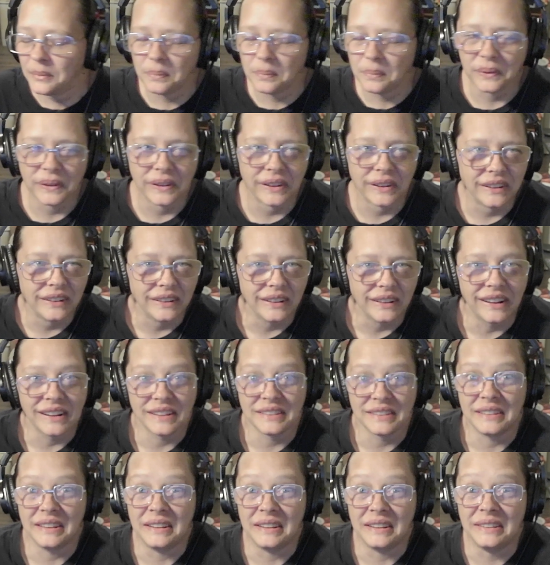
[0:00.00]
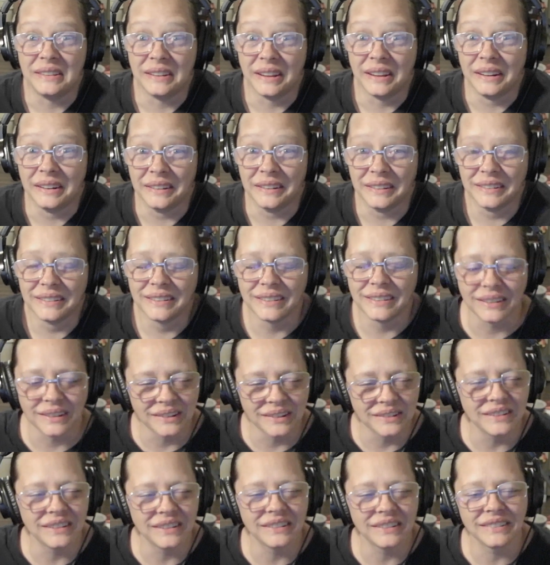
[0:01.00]
but I guess it didn't. So I
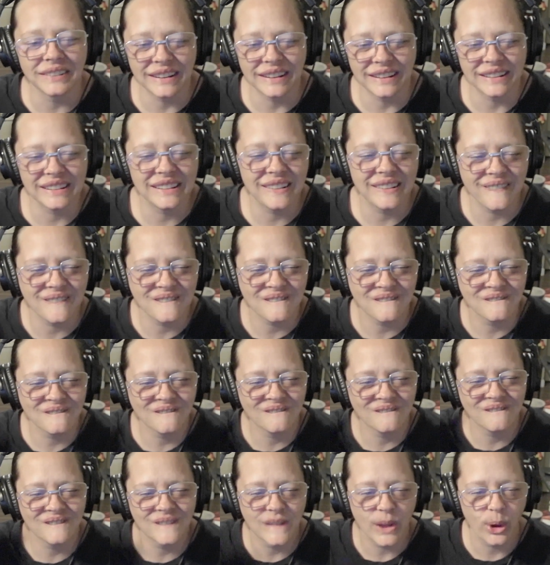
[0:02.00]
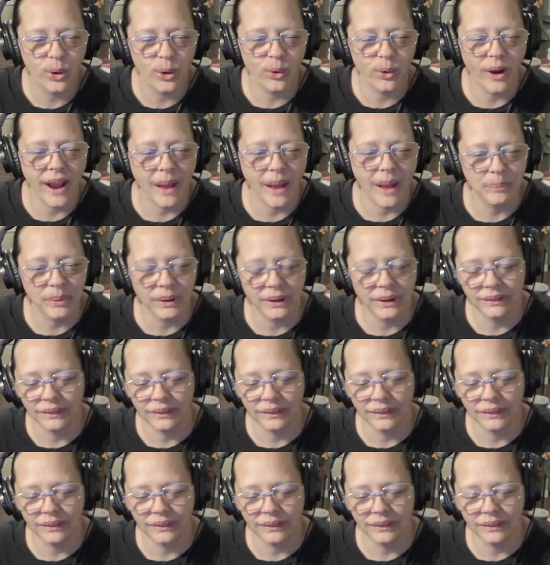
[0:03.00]
was just like, crap.